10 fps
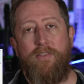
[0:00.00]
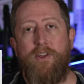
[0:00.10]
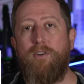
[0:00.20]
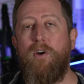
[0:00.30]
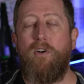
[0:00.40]

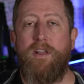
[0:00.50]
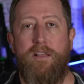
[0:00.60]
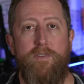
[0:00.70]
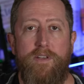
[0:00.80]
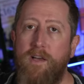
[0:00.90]
There are
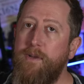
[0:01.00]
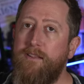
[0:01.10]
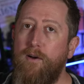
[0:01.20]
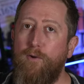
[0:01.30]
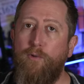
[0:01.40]
even dummy
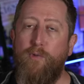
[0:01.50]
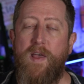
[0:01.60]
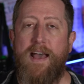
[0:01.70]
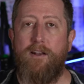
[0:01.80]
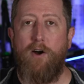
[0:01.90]
loads
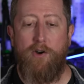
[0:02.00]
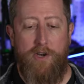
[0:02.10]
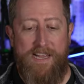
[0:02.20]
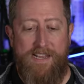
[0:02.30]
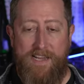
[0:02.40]
that are
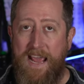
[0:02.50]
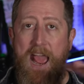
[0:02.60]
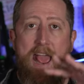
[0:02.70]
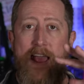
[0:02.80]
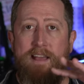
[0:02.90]
in a
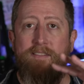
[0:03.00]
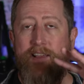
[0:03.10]
can,